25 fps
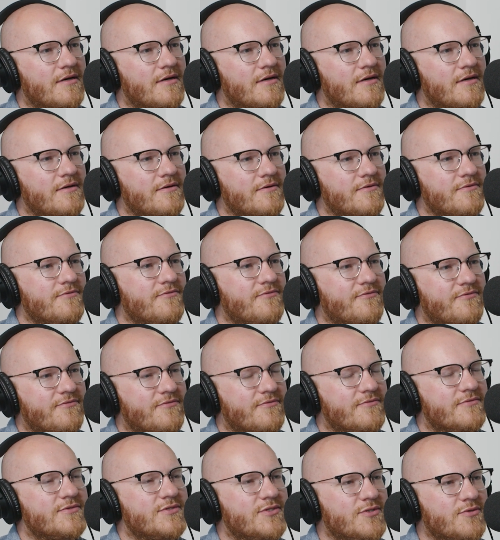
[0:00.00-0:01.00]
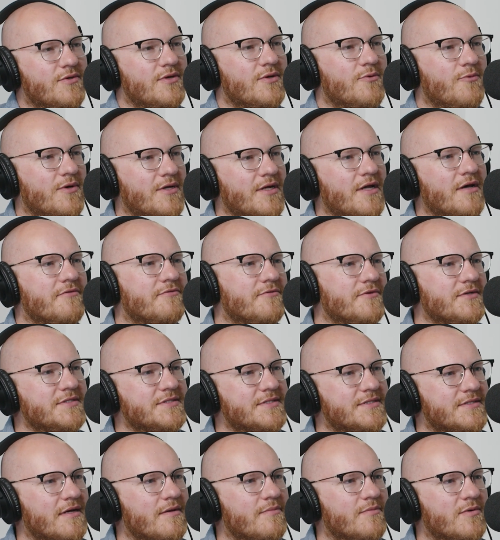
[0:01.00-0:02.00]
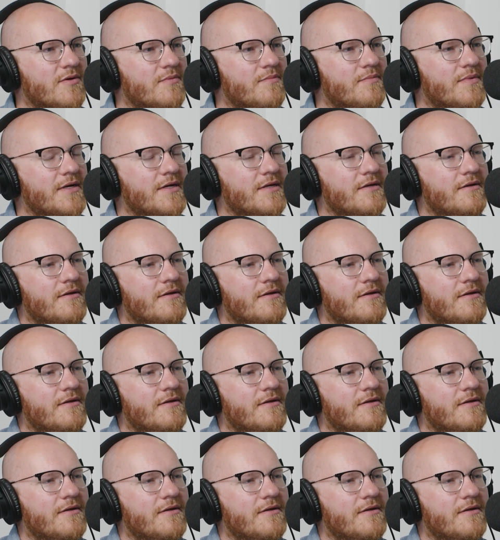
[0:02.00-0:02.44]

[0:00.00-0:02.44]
of doing one every summer, but